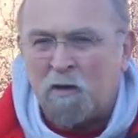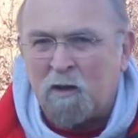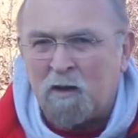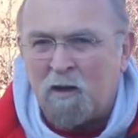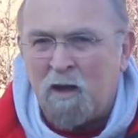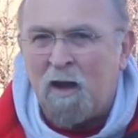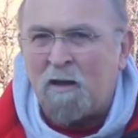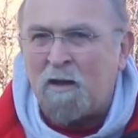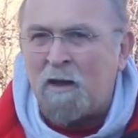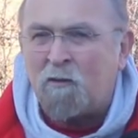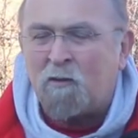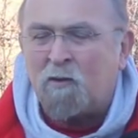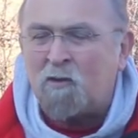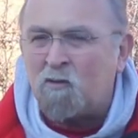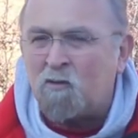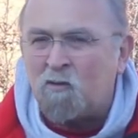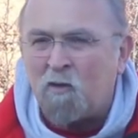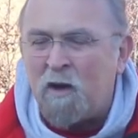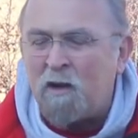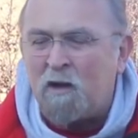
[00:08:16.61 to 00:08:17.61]
Again, they were
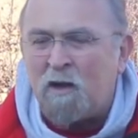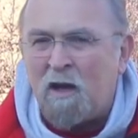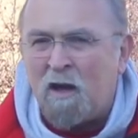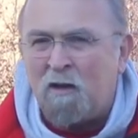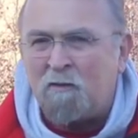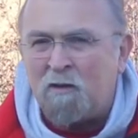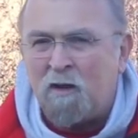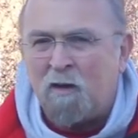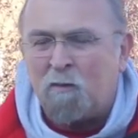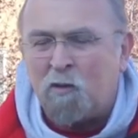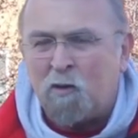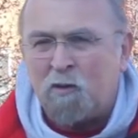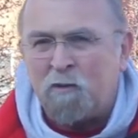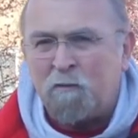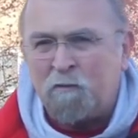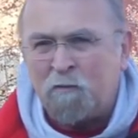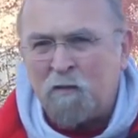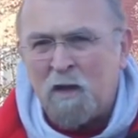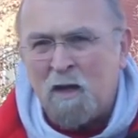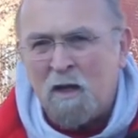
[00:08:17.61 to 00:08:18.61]
greatly
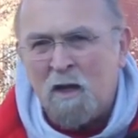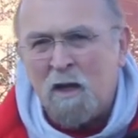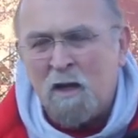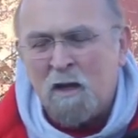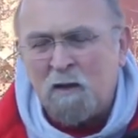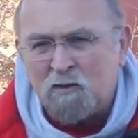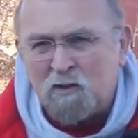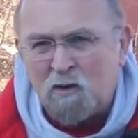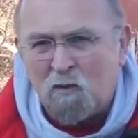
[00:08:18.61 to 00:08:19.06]
outnumbered.